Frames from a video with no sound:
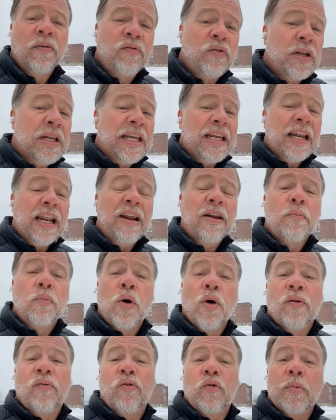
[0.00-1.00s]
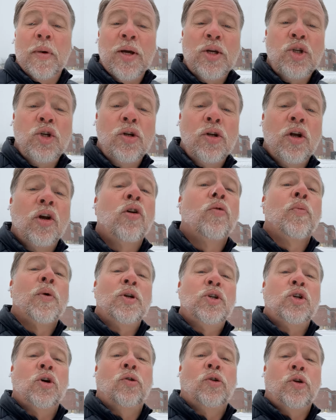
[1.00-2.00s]
If you need any more information, you can
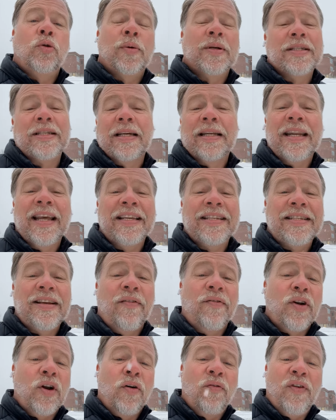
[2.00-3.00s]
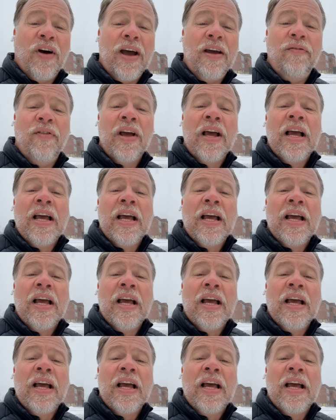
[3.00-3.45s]
reach out to us at 705